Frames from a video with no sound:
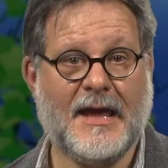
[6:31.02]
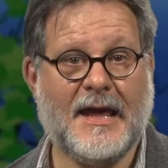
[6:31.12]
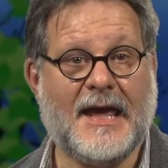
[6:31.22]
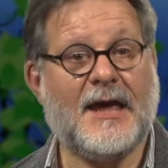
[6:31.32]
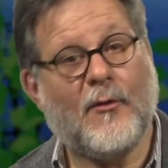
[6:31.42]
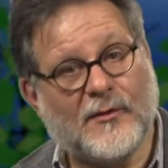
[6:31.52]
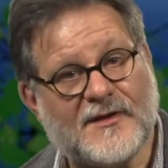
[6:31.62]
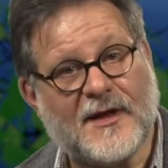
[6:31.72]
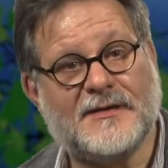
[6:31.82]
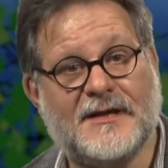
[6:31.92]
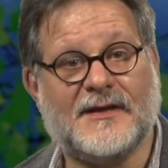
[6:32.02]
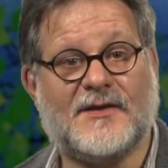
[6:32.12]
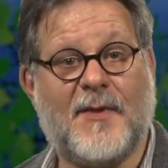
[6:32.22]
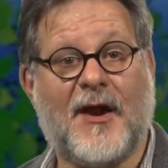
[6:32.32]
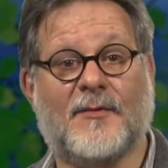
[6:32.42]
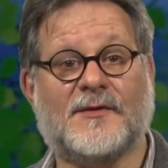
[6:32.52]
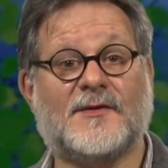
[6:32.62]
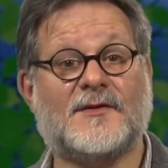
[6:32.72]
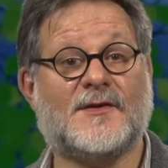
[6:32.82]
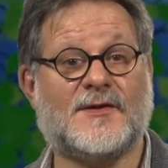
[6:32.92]
He also did experiments
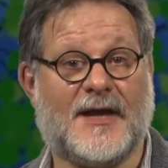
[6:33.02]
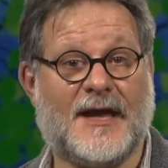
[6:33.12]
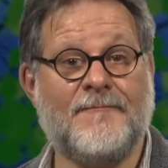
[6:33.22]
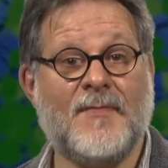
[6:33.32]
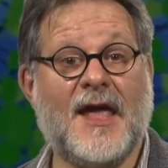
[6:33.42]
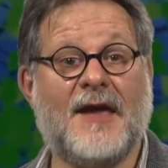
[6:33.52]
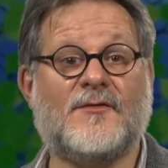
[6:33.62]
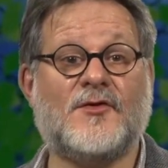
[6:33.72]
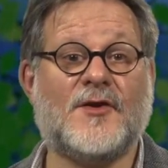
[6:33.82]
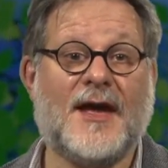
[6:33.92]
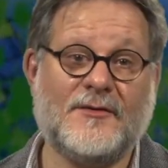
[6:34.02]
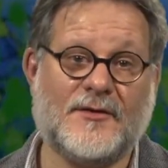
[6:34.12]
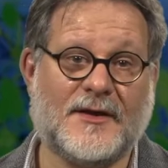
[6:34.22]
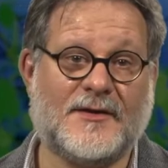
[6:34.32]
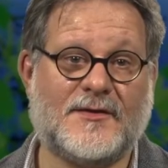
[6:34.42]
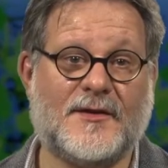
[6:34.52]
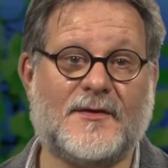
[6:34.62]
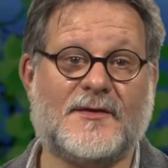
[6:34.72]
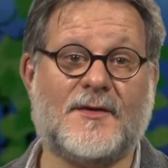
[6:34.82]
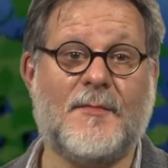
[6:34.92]
to see if changes to
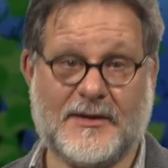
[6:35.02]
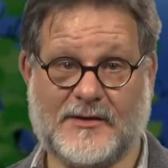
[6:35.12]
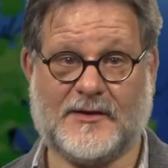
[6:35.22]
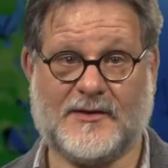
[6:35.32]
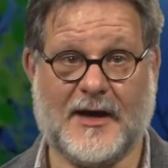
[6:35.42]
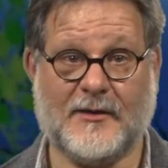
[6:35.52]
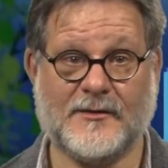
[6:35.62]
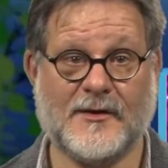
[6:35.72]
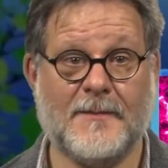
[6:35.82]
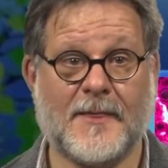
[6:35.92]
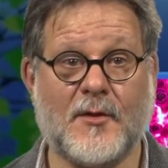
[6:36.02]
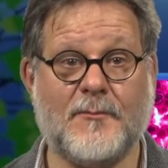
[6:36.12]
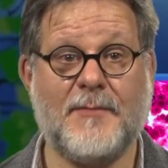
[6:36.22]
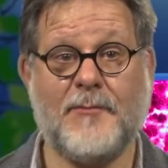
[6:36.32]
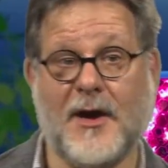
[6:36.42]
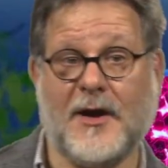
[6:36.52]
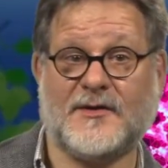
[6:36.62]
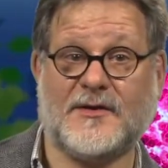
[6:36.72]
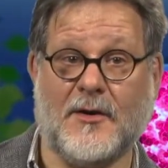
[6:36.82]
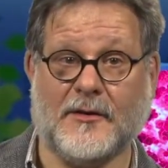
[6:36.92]
the somatic cells could be
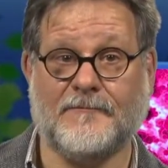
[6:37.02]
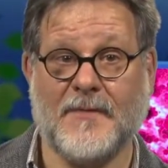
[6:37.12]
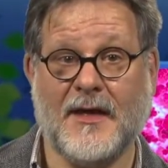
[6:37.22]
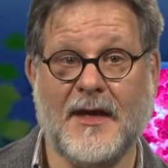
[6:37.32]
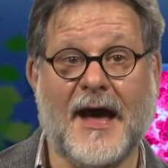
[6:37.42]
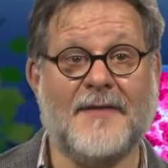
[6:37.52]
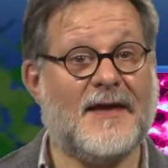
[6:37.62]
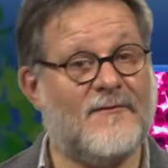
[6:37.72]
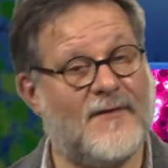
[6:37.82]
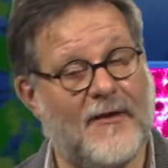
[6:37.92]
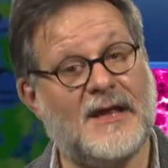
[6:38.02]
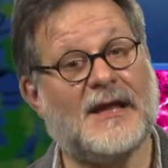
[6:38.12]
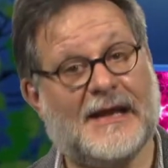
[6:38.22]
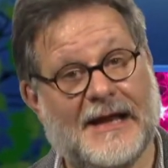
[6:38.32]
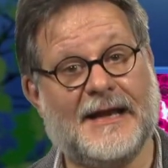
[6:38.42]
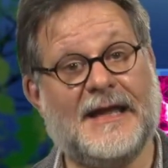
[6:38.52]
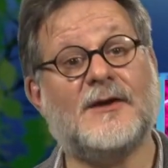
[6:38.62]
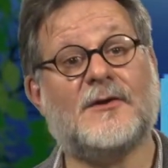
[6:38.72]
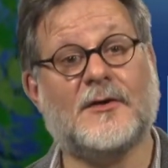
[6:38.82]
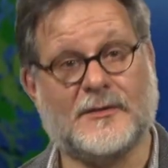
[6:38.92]
passed on, and they very clearly
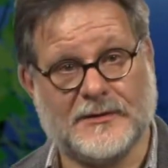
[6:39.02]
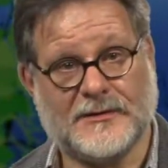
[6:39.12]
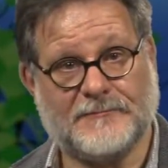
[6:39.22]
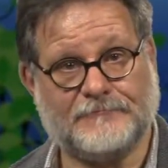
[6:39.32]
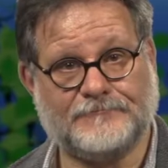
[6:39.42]
couldn't.